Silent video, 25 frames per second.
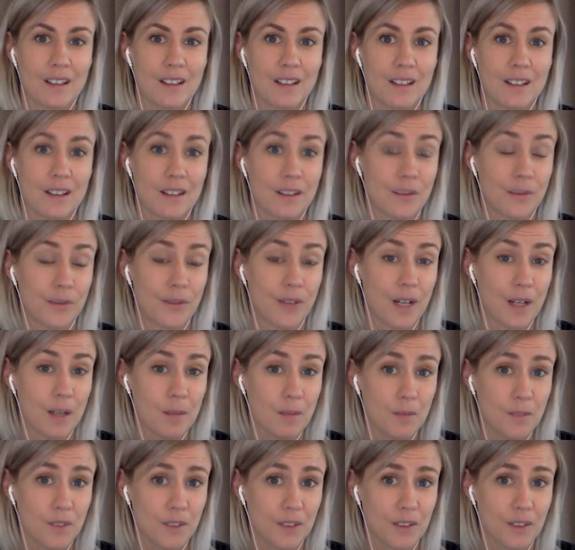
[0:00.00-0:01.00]
the
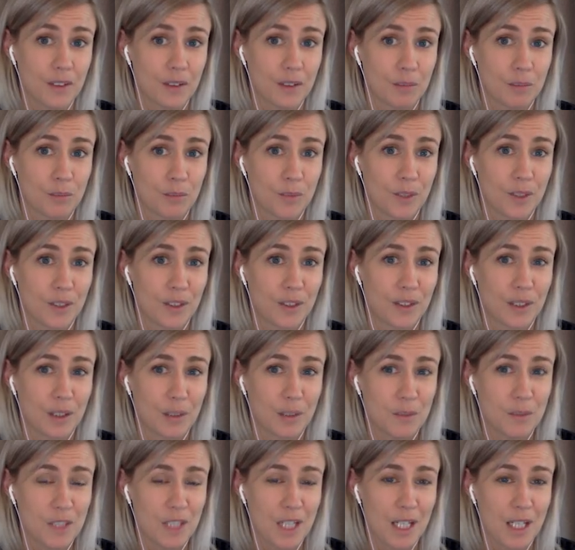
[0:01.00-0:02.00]
frames, but
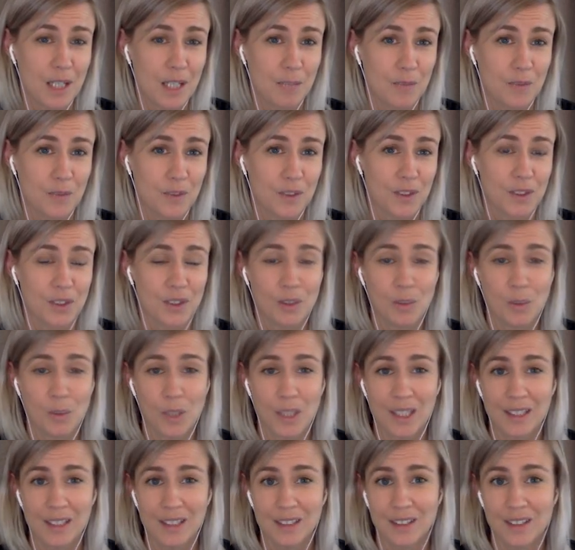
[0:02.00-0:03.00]
sometimes
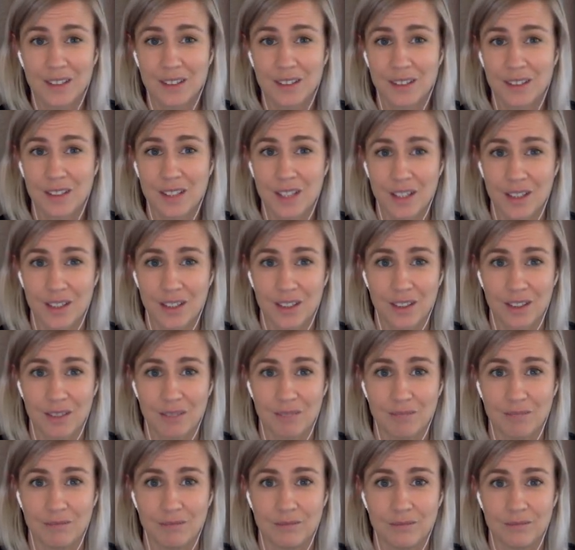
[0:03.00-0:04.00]
someone else does.
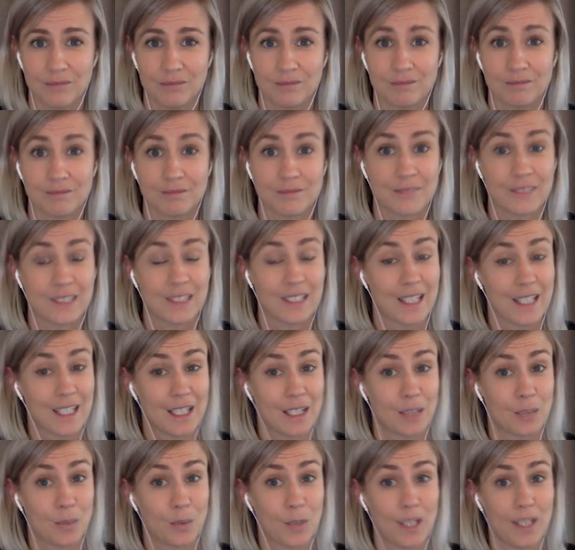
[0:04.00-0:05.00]

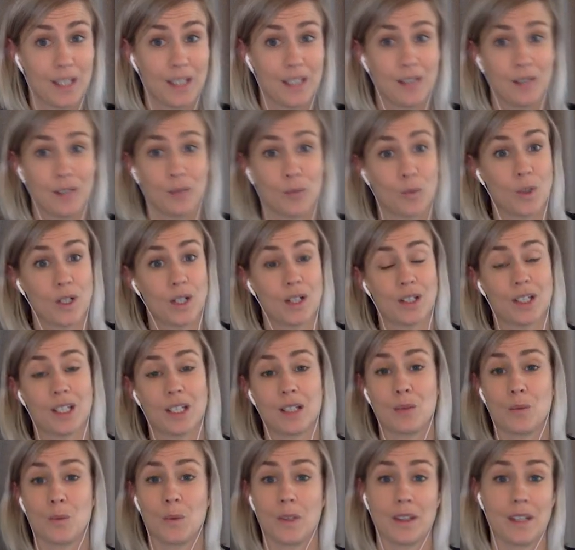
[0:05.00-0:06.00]
Like when
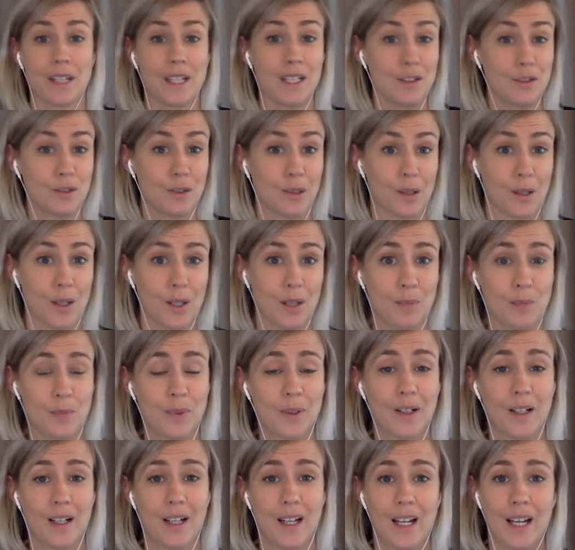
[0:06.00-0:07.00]
working with edu-larp,
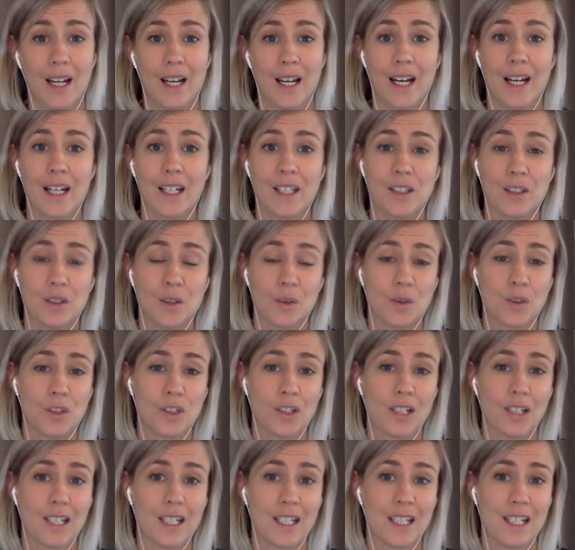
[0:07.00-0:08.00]
I
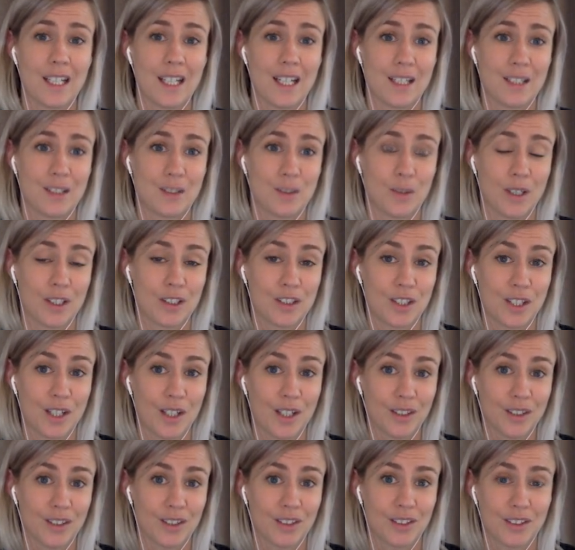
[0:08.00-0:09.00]
usually had to
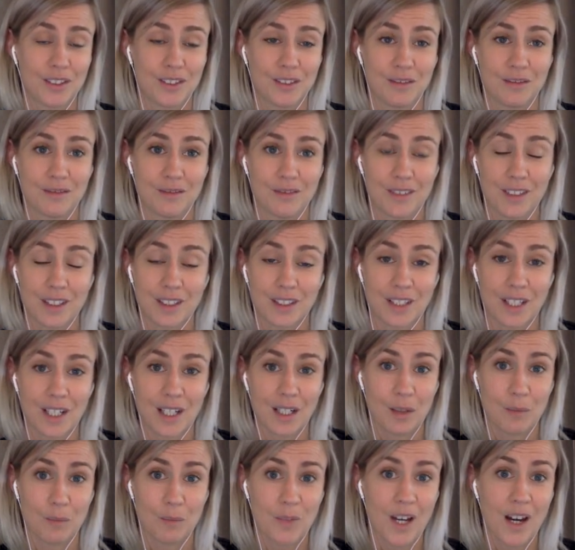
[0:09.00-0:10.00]
adjust the
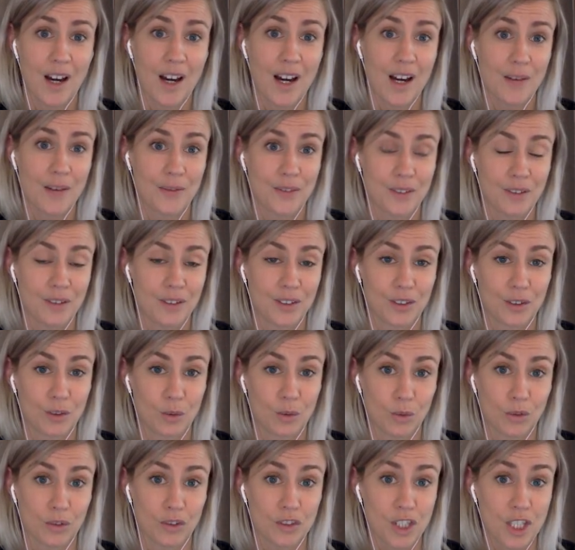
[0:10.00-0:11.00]
time after the
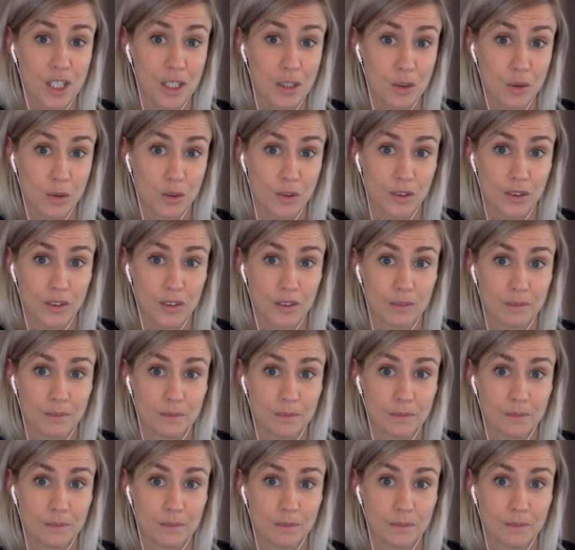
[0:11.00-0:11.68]
school schedules.